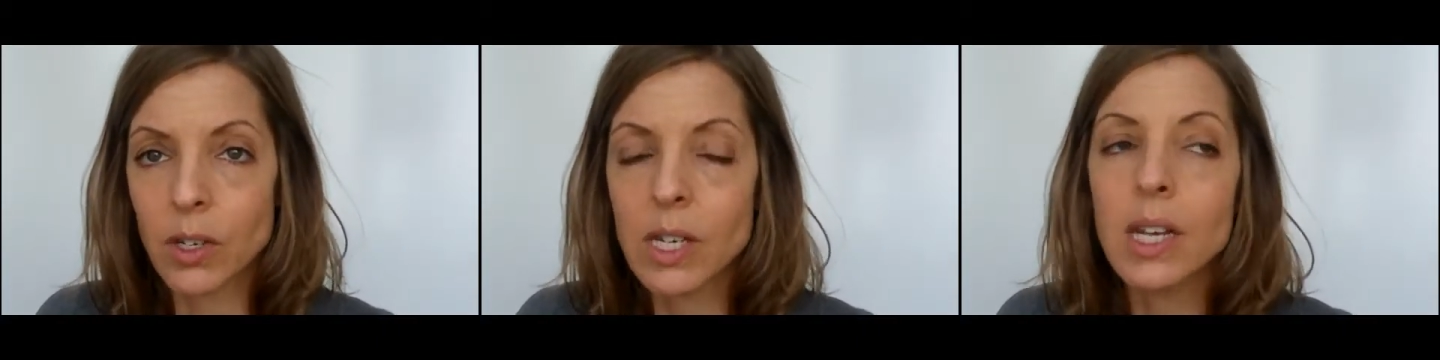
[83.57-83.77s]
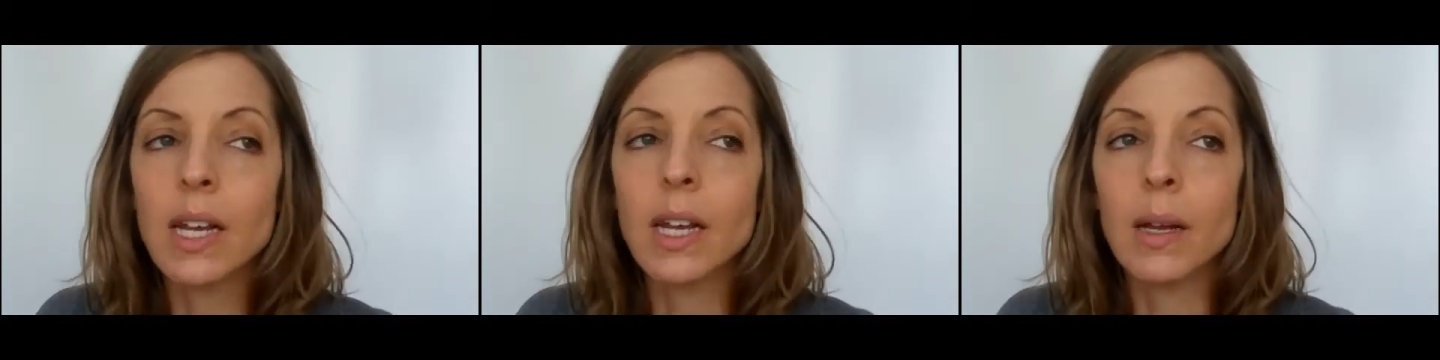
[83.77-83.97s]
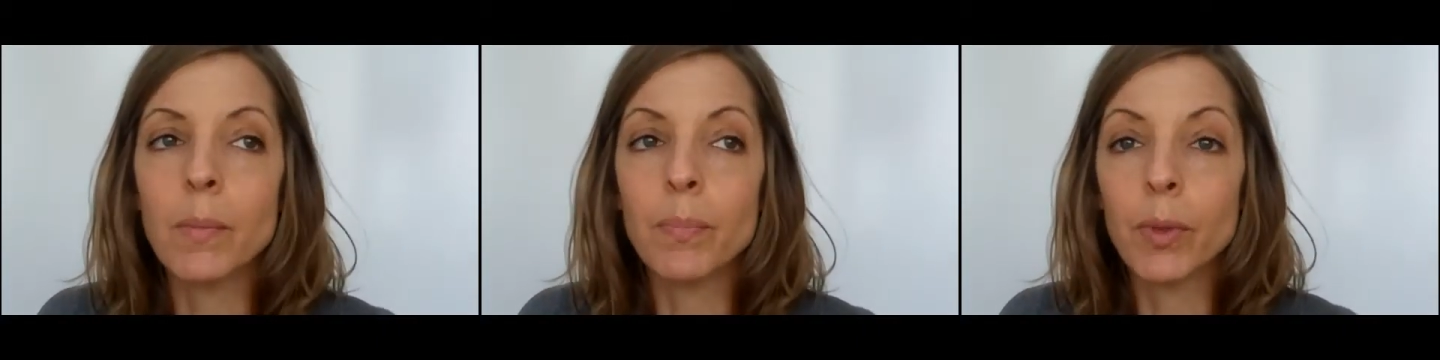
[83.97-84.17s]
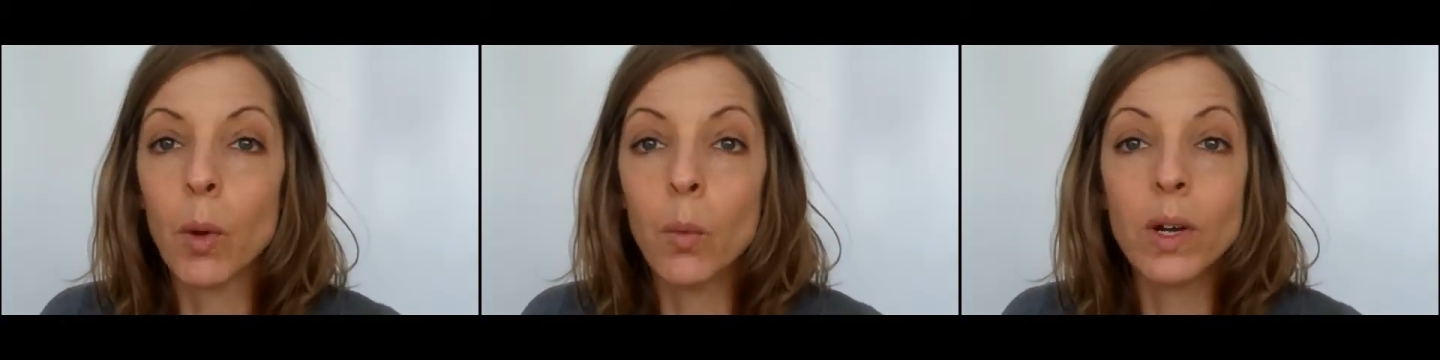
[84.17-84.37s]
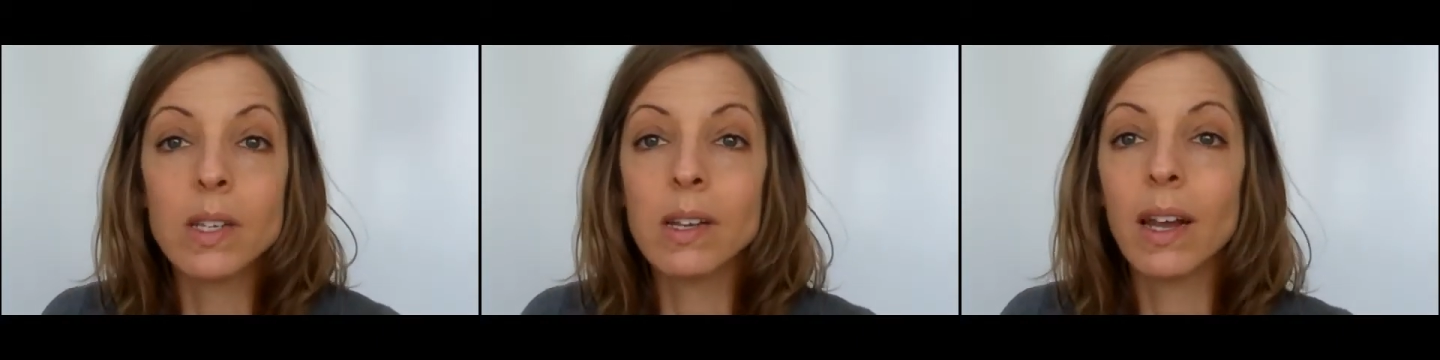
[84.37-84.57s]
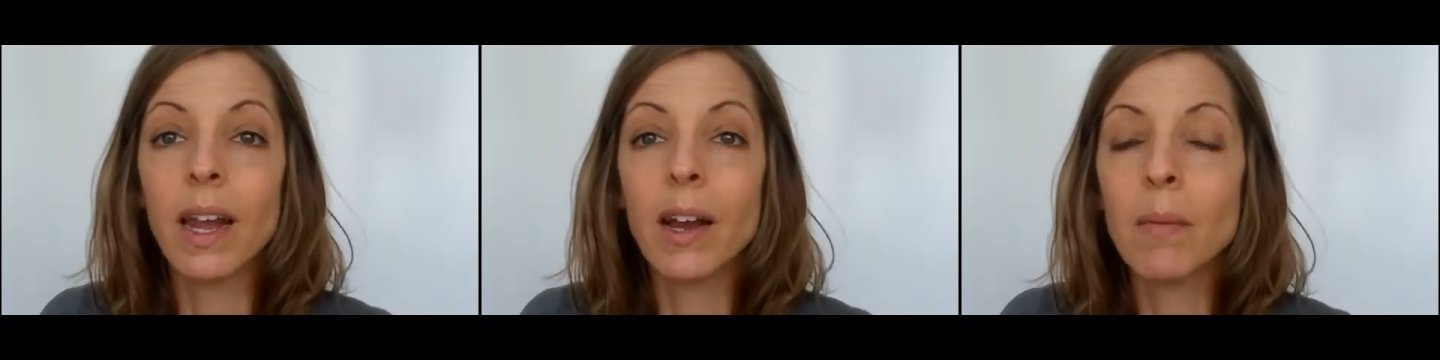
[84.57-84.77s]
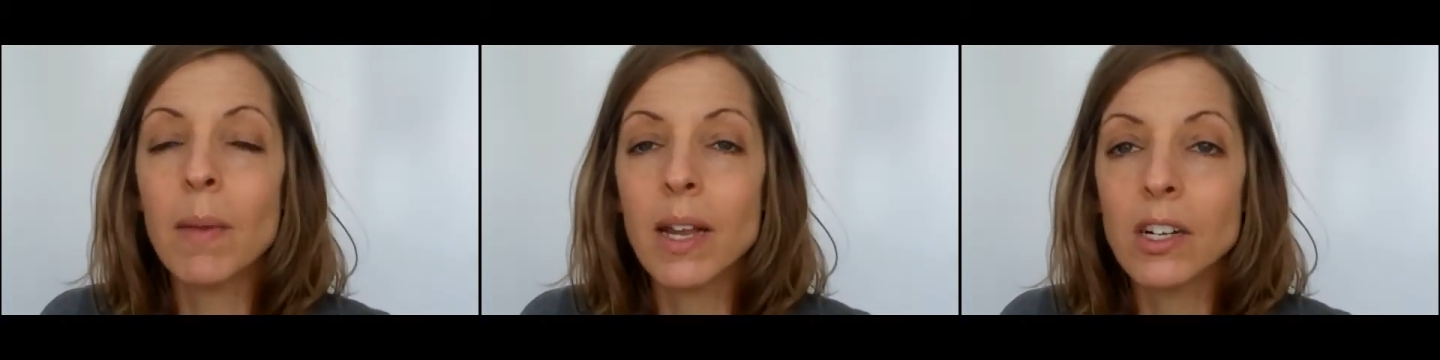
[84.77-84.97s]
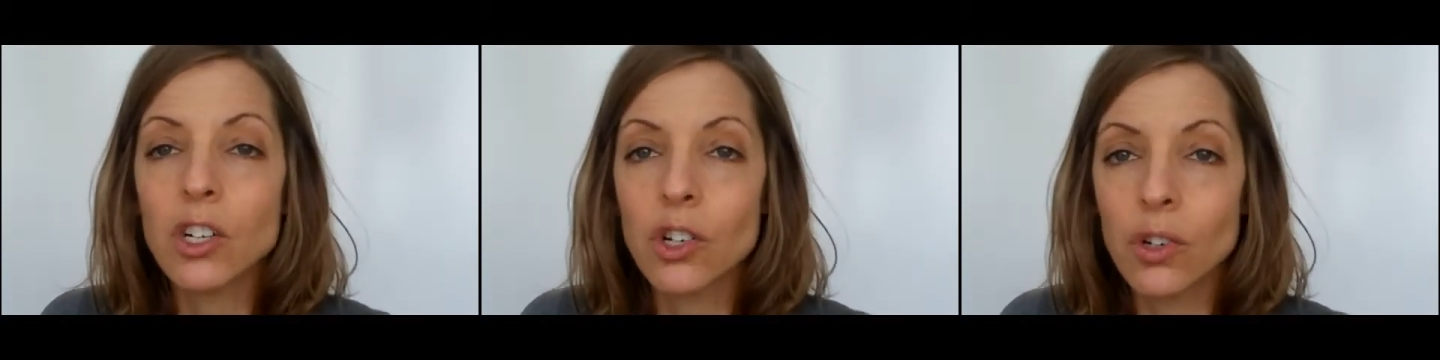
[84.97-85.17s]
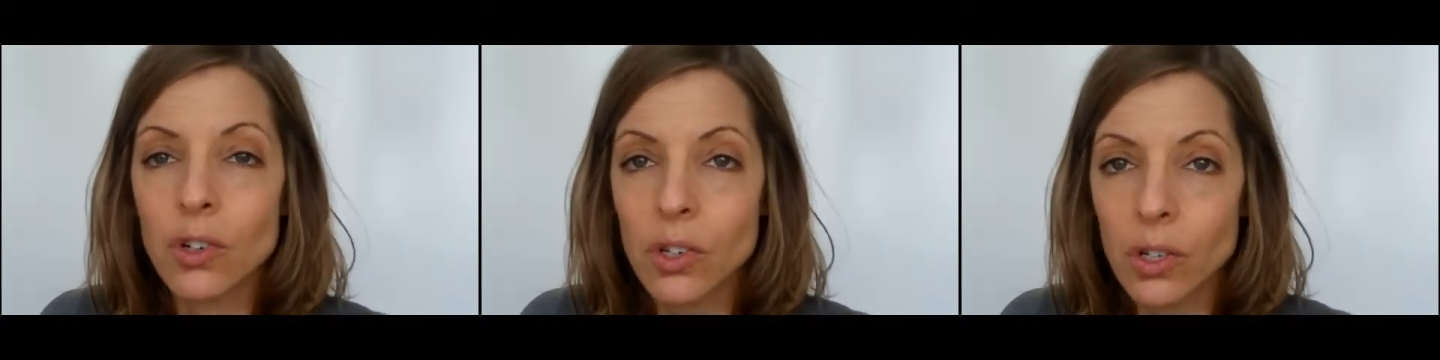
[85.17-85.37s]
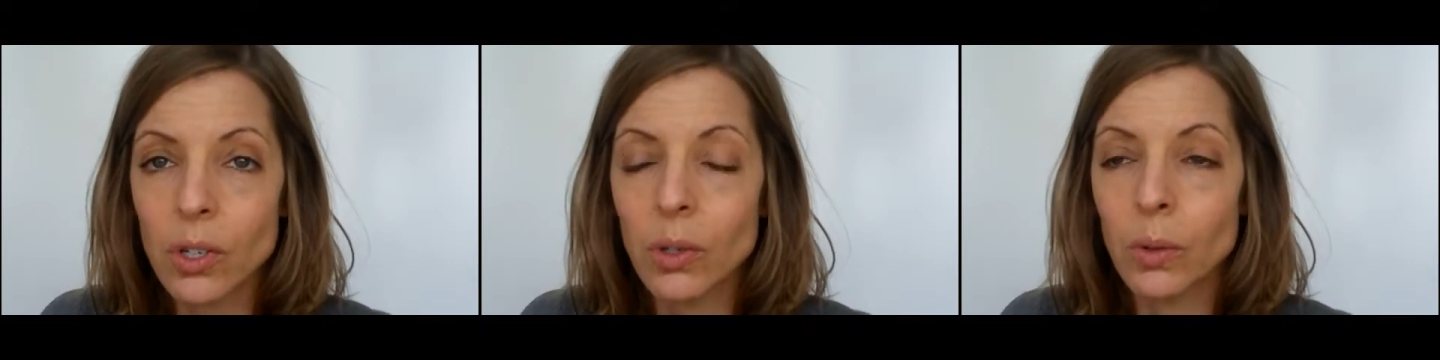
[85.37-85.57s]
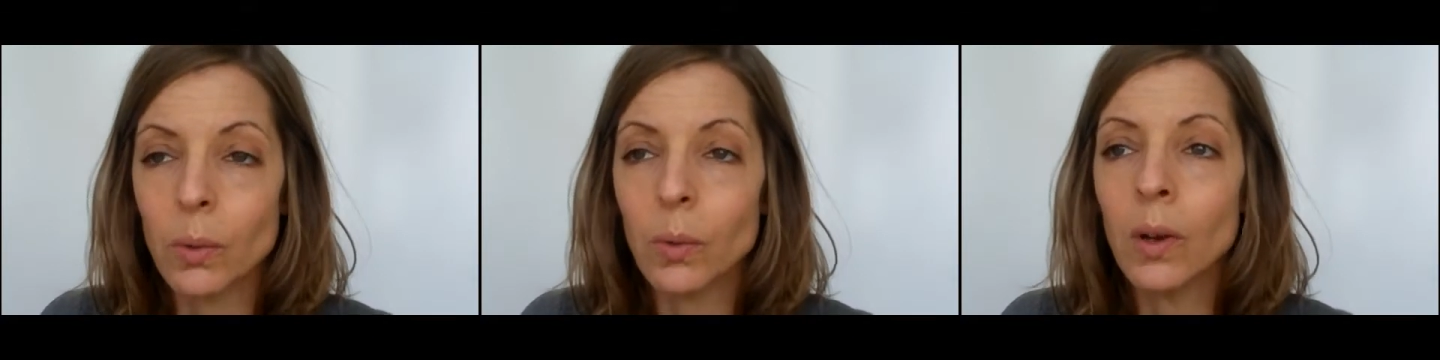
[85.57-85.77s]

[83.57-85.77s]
team. What does a care manager do?